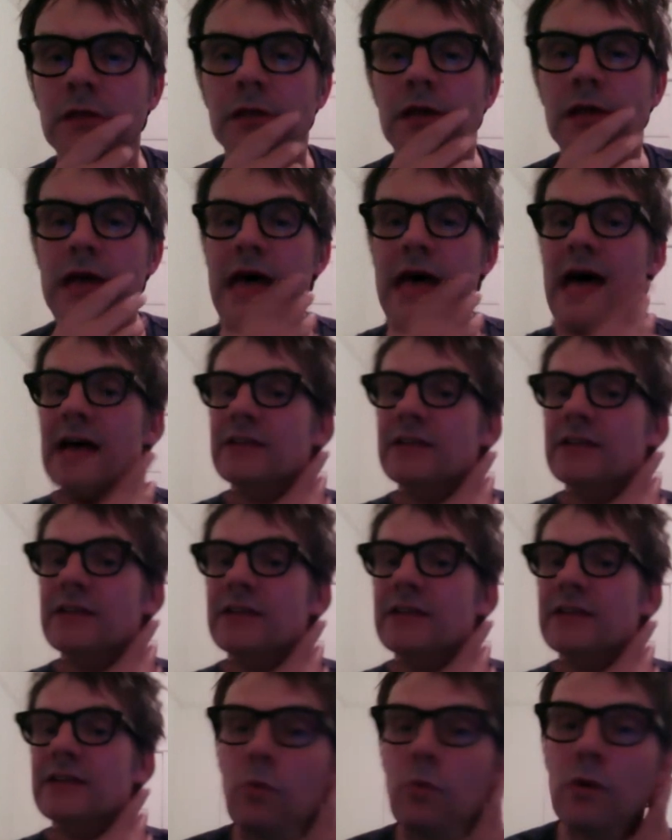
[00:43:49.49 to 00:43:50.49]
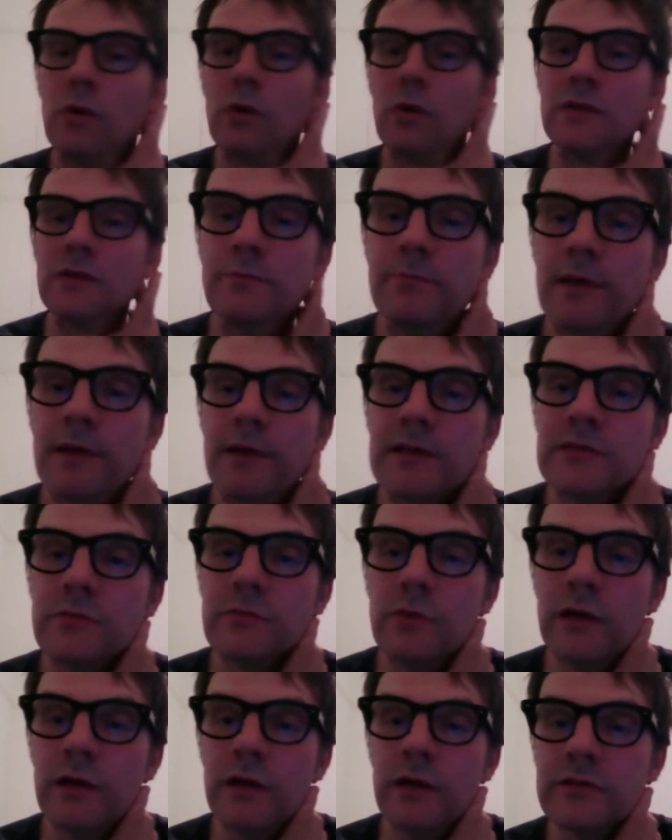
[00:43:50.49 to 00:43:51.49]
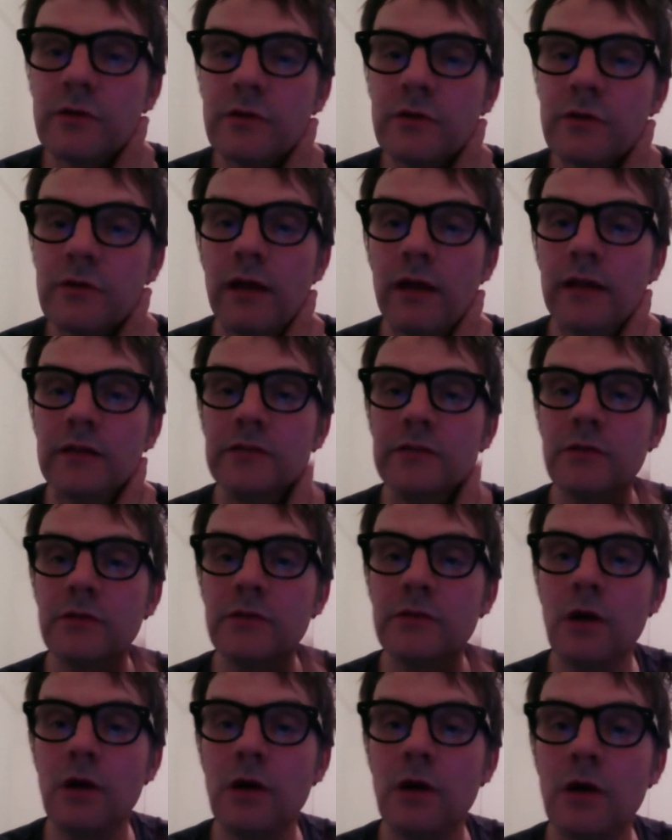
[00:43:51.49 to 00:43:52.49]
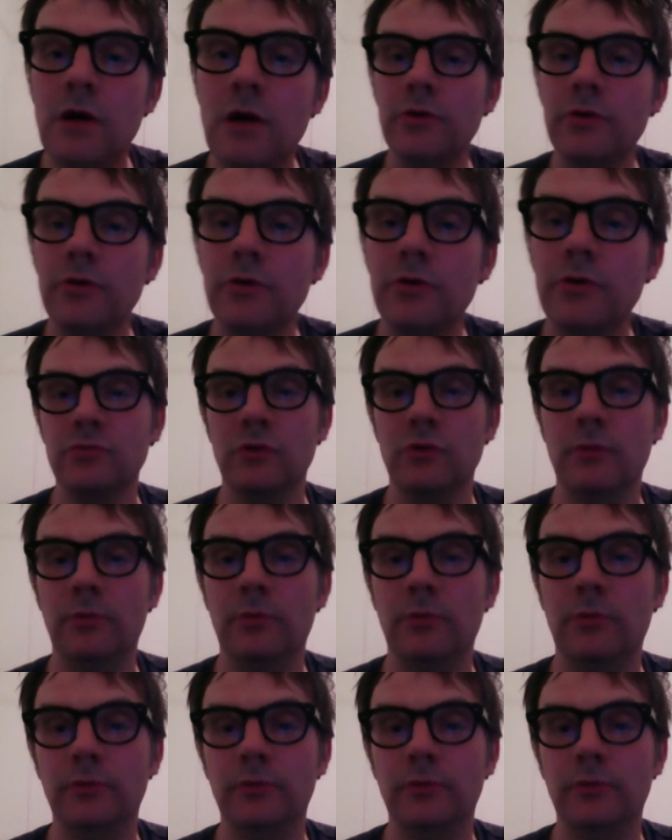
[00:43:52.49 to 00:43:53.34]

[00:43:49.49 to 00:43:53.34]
asked, what's the best way to start writing a song when you are having trouble?